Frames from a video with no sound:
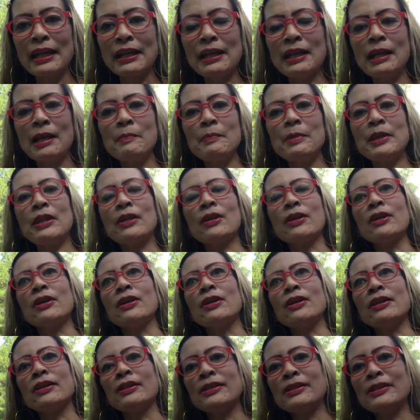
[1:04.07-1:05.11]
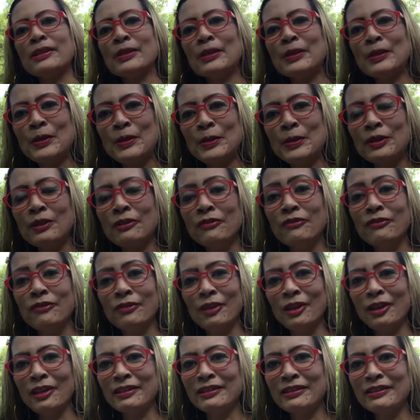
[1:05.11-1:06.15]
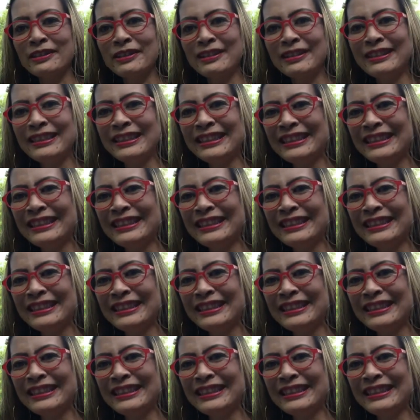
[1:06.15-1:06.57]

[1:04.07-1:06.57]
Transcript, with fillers: idea because you know the vlogger